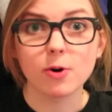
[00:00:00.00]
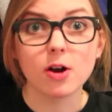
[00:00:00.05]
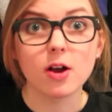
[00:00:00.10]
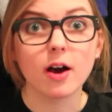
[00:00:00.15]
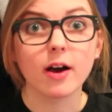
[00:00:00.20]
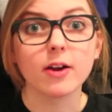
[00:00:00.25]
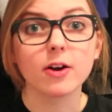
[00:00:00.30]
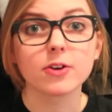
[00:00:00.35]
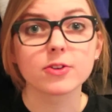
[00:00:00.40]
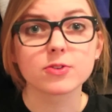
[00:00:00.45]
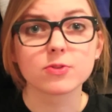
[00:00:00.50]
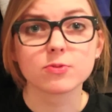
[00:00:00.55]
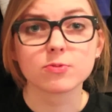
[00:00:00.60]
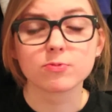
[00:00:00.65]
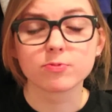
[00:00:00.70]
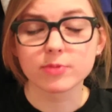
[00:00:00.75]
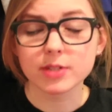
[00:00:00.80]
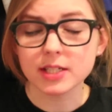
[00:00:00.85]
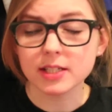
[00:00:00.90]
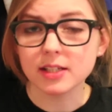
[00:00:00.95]
but I also
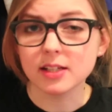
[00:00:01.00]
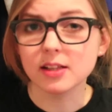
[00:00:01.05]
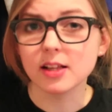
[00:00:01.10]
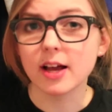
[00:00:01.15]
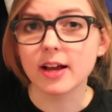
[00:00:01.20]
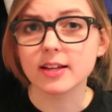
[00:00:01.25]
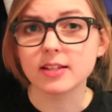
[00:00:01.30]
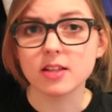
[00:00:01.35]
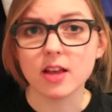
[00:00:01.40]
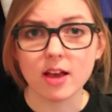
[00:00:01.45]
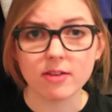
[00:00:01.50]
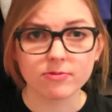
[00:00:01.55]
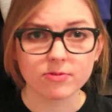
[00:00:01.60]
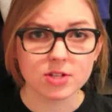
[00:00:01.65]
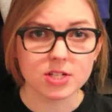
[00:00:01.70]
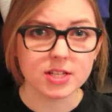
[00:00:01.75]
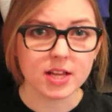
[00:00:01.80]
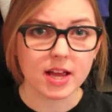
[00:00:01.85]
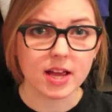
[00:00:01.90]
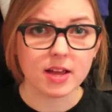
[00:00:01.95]
really liked
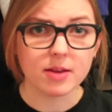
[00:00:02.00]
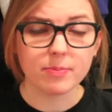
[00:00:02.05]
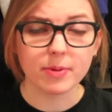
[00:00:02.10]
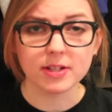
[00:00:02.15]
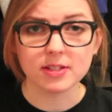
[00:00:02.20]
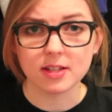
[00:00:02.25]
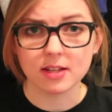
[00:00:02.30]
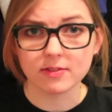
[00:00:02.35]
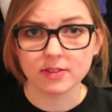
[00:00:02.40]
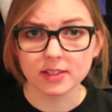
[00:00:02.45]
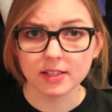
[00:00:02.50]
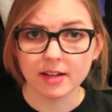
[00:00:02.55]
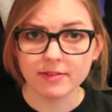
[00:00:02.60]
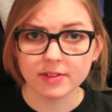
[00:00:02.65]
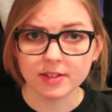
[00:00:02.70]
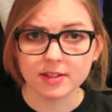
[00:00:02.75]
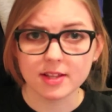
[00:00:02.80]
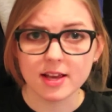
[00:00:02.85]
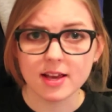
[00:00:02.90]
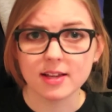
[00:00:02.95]
Every Day by David
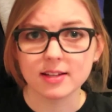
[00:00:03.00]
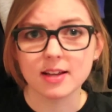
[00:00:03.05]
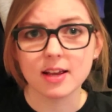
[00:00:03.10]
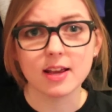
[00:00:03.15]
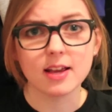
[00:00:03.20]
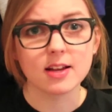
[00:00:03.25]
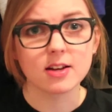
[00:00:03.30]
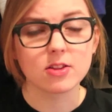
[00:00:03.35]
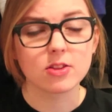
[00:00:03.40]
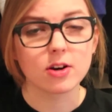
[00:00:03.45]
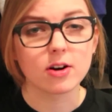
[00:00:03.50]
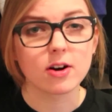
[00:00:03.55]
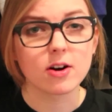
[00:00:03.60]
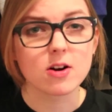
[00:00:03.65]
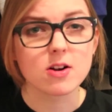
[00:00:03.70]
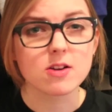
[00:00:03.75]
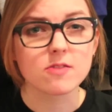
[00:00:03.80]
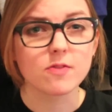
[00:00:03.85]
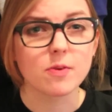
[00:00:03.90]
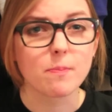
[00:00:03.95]
Levithan and The
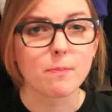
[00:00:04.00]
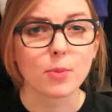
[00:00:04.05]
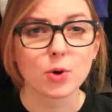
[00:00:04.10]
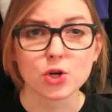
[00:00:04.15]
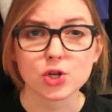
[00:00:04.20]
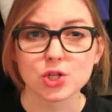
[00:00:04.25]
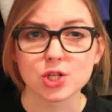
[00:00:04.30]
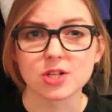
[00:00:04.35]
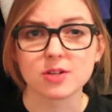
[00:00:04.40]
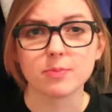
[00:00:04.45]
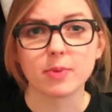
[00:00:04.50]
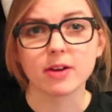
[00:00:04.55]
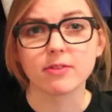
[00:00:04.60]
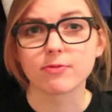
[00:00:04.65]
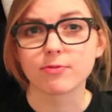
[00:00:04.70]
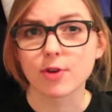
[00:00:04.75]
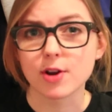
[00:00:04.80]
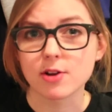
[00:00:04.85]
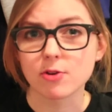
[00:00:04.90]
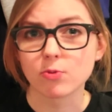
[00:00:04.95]
Art of Immersion by
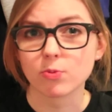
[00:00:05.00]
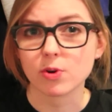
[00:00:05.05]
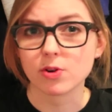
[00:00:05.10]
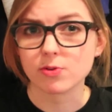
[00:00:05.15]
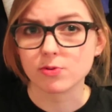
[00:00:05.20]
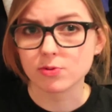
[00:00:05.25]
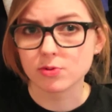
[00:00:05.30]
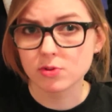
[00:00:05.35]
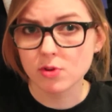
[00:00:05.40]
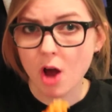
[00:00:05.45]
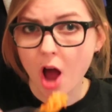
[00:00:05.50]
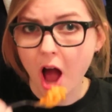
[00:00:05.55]
Frank Rose.